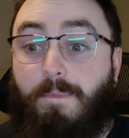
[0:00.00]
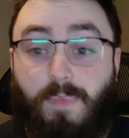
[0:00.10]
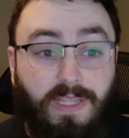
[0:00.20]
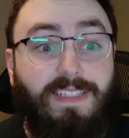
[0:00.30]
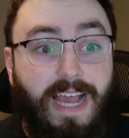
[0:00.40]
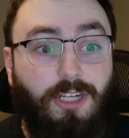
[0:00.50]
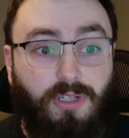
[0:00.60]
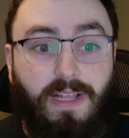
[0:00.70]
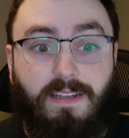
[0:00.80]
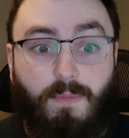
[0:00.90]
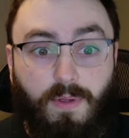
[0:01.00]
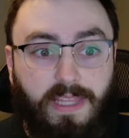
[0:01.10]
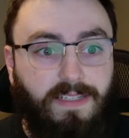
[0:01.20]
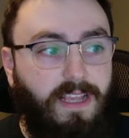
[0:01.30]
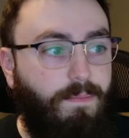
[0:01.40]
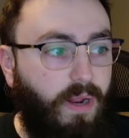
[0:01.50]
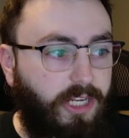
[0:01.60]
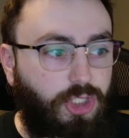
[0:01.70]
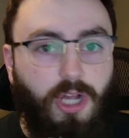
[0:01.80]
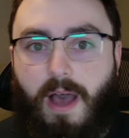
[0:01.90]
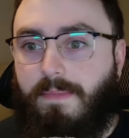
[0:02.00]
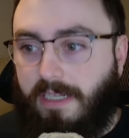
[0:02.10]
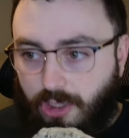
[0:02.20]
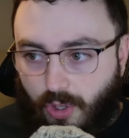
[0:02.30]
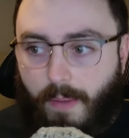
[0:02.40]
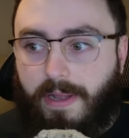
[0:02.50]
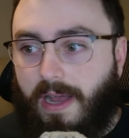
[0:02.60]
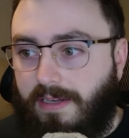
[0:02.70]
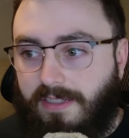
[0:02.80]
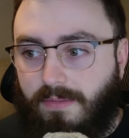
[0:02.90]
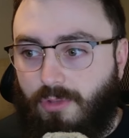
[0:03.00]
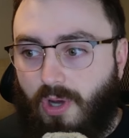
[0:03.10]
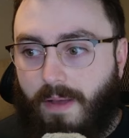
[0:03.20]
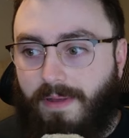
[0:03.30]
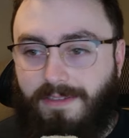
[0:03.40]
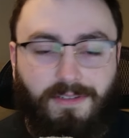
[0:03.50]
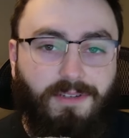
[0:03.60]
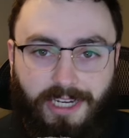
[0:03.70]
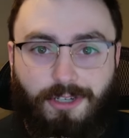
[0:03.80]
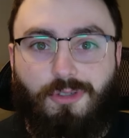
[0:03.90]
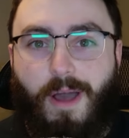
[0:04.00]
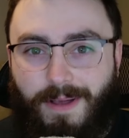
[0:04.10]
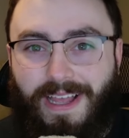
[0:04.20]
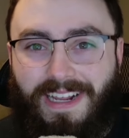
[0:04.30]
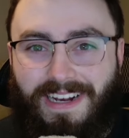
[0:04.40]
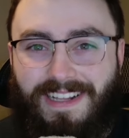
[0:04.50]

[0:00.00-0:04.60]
But this actually led to more things like Brendan Schaub, Nina Drama got into some drama, Nina Drama getting into